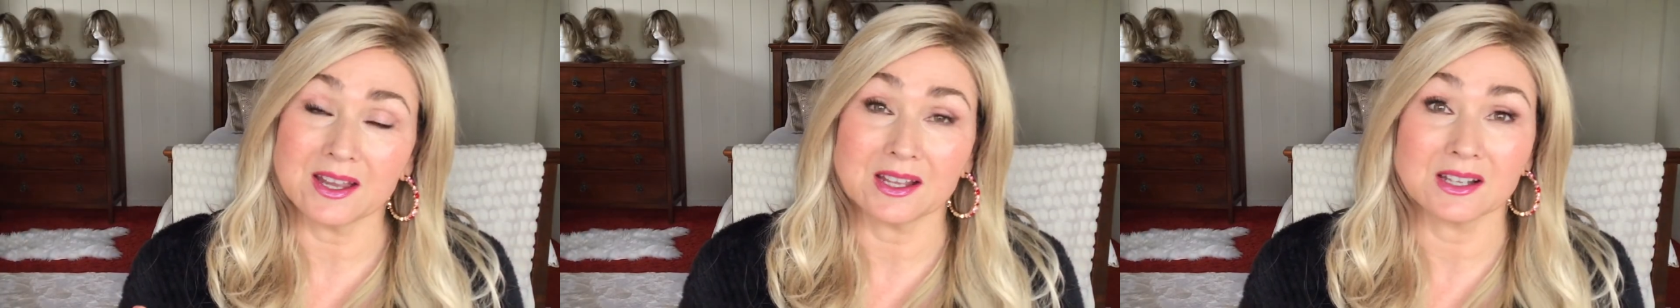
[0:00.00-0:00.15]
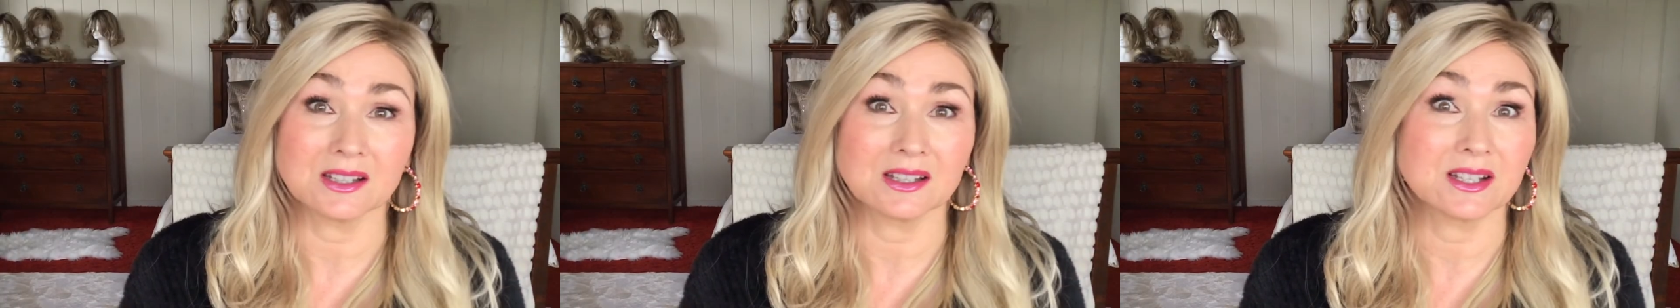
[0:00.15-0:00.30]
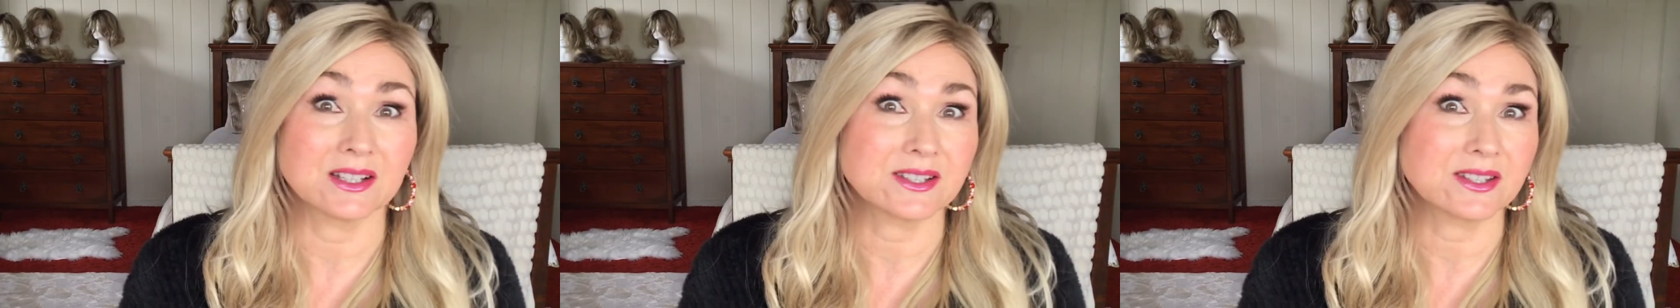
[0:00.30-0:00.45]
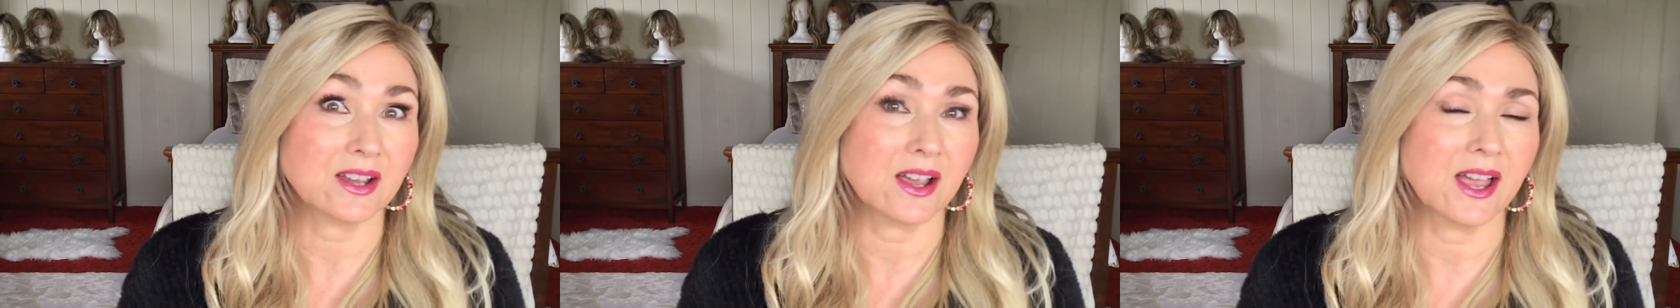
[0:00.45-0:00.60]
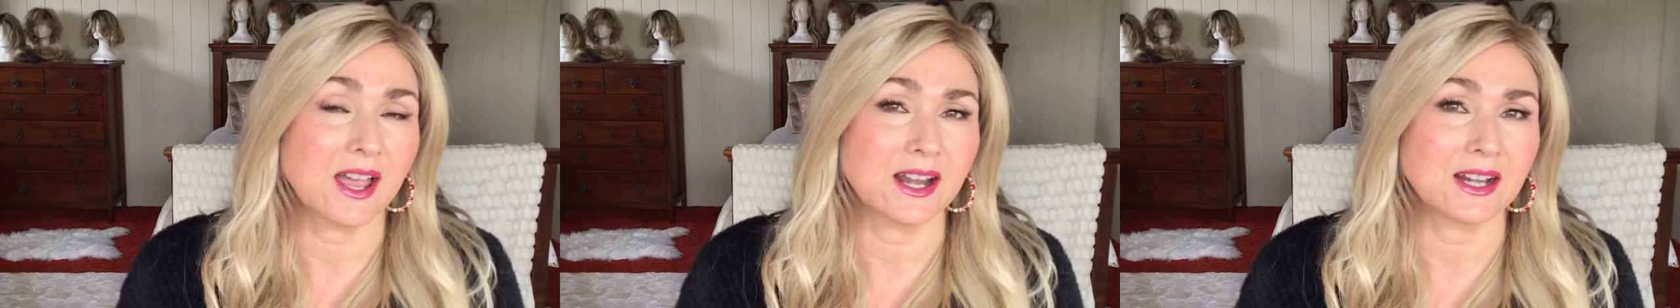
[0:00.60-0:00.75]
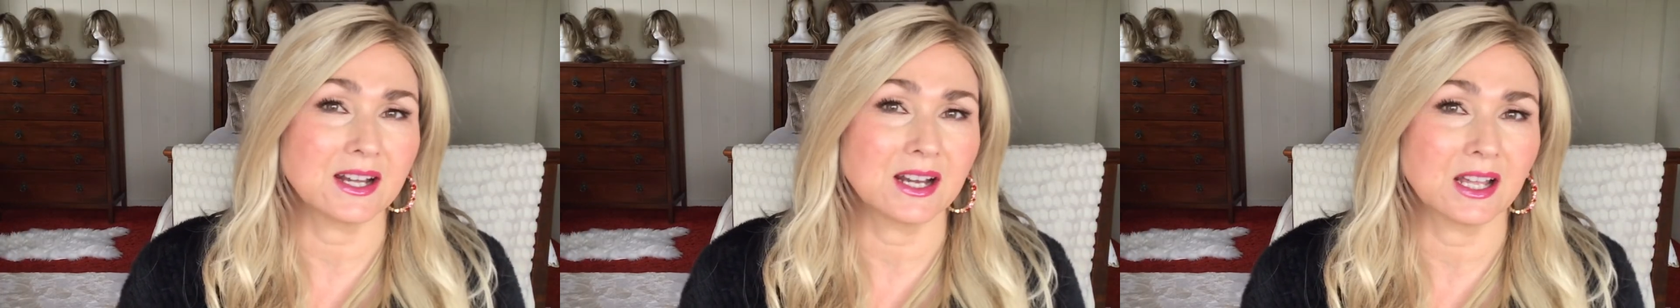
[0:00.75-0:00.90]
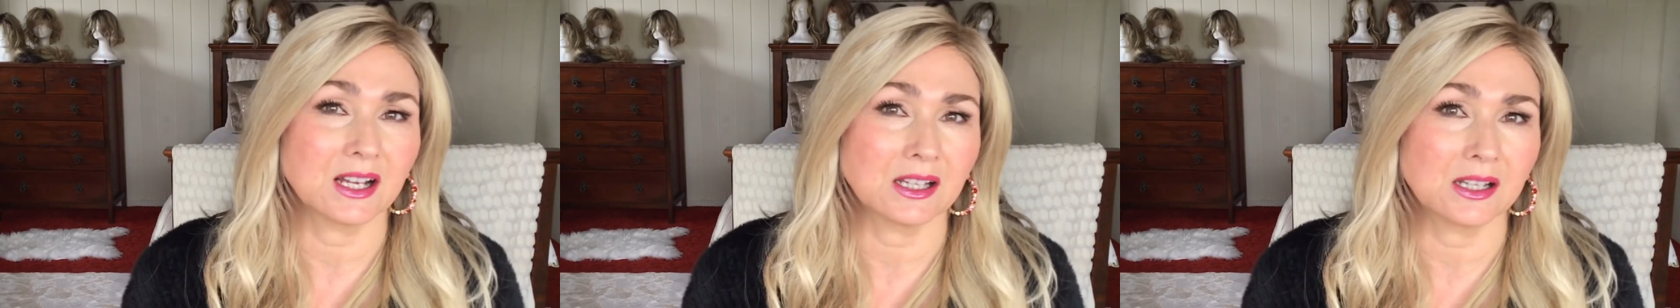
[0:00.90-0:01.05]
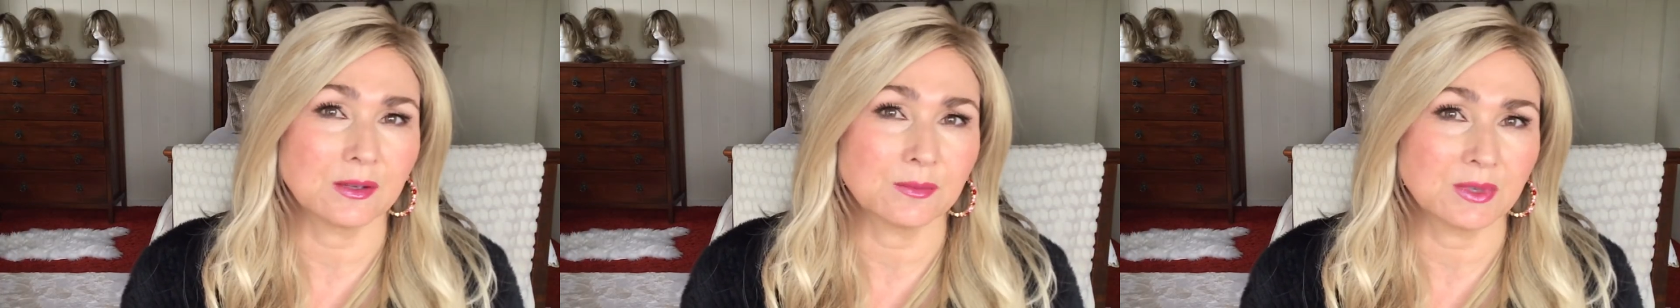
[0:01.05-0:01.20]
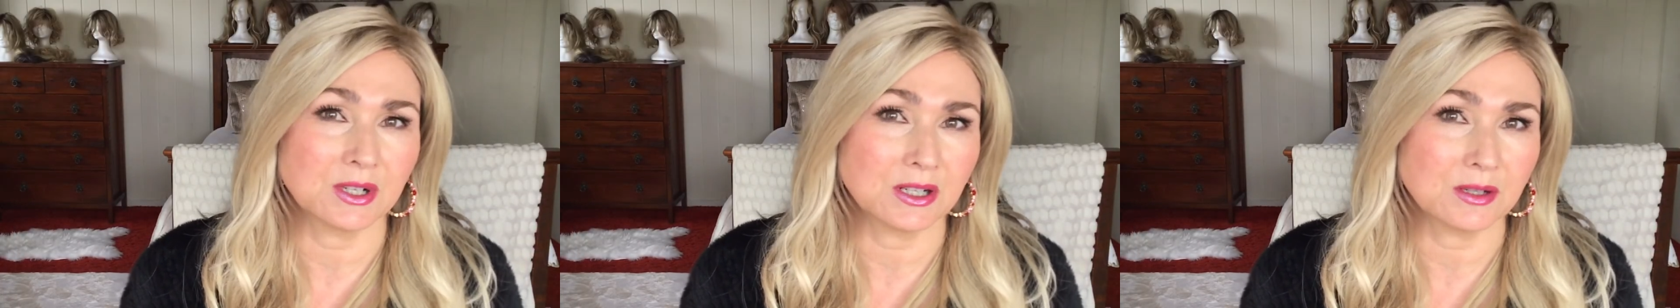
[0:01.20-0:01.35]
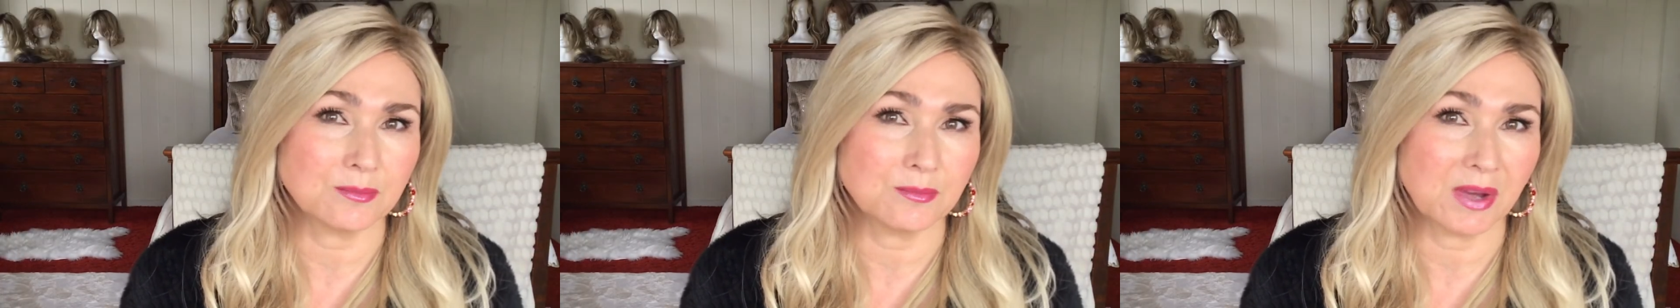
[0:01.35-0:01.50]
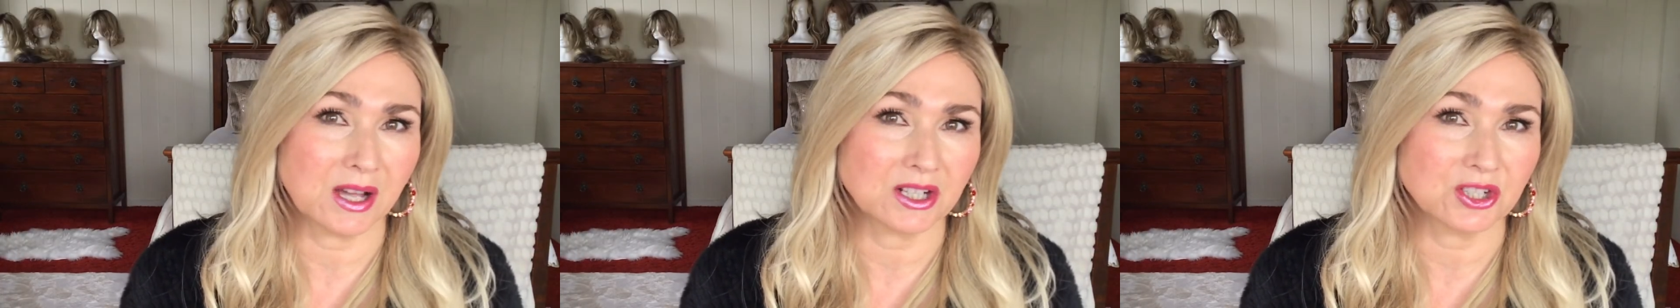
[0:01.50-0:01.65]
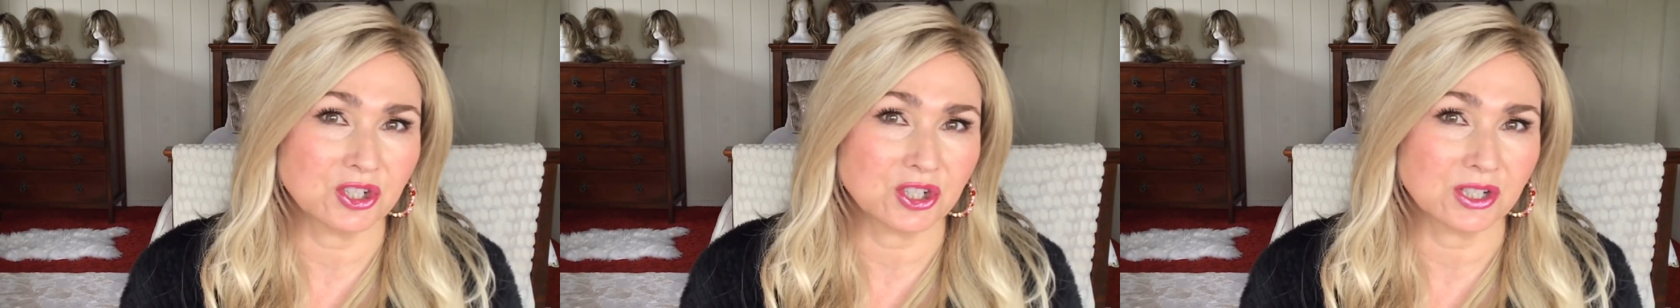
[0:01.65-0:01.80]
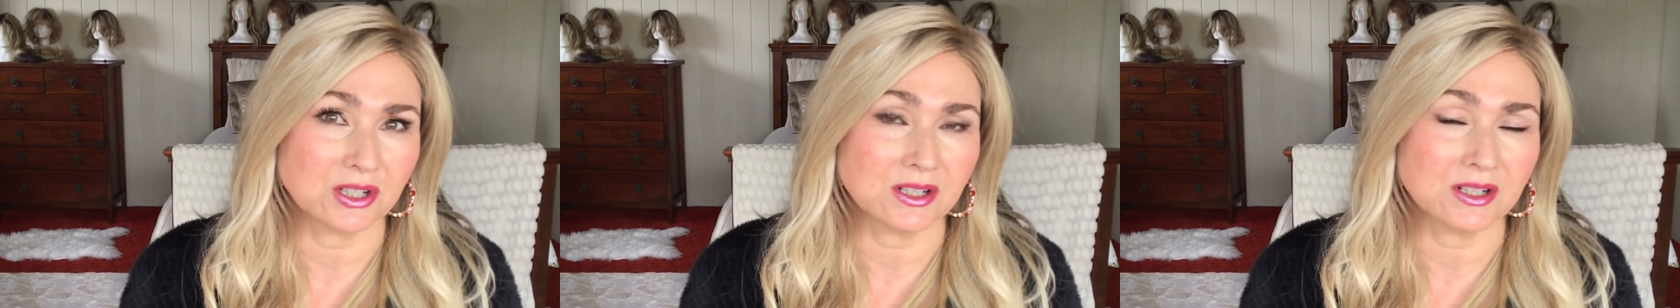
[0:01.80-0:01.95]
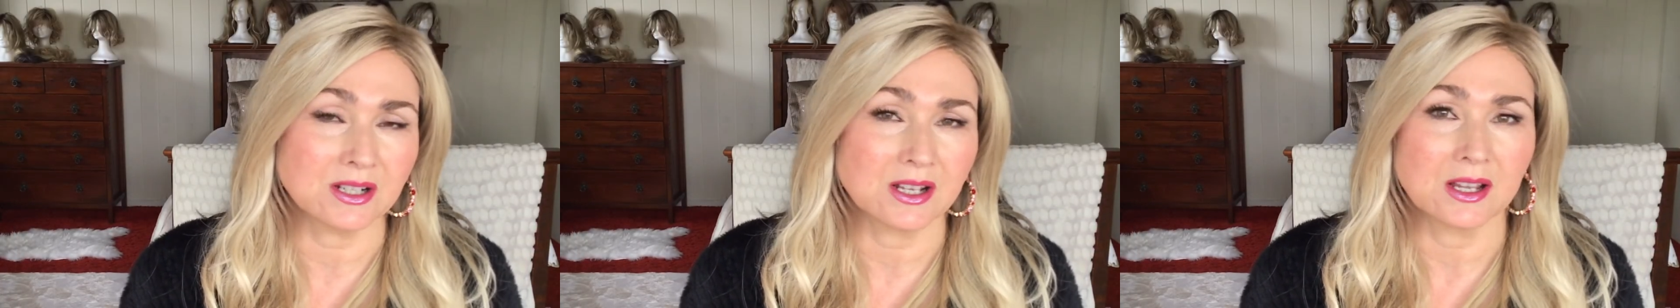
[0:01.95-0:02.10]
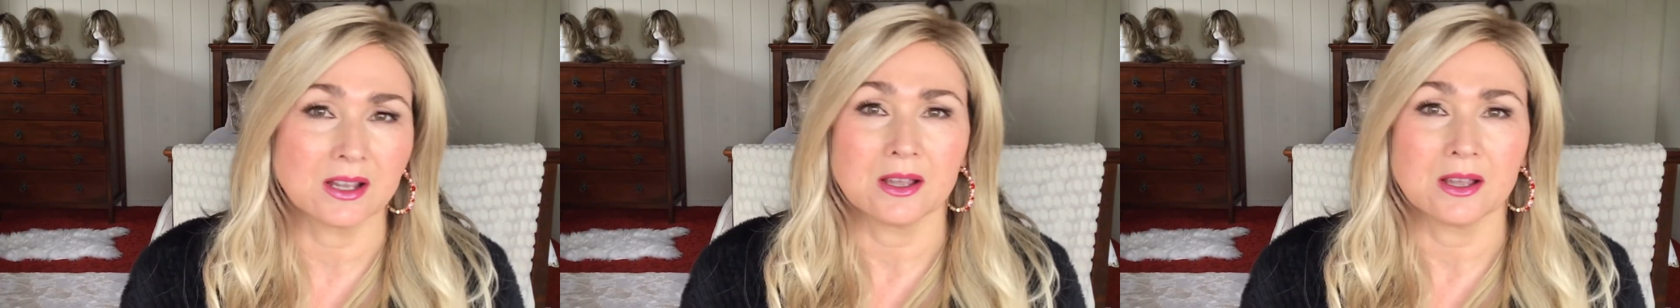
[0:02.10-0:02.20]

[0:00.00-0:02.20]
unless I had an unlimited budget